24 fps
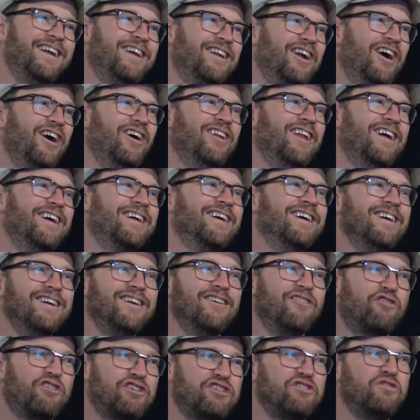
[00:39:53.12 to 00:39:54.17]
you know, like
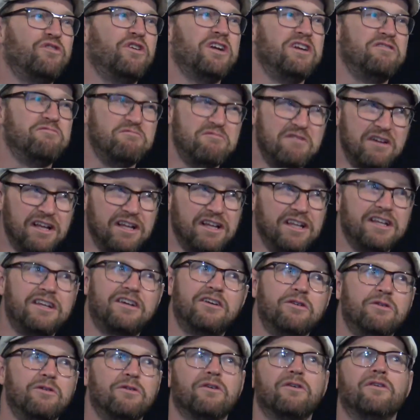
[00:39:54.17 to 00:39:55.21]
yeah. we're doing really
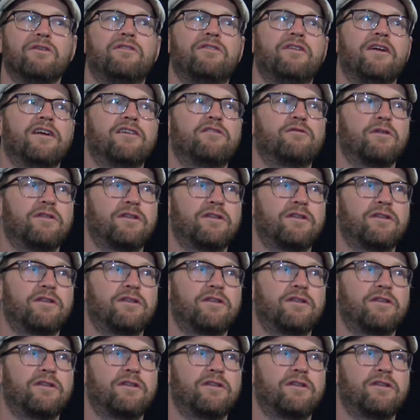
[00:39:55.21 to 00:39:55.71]
cool things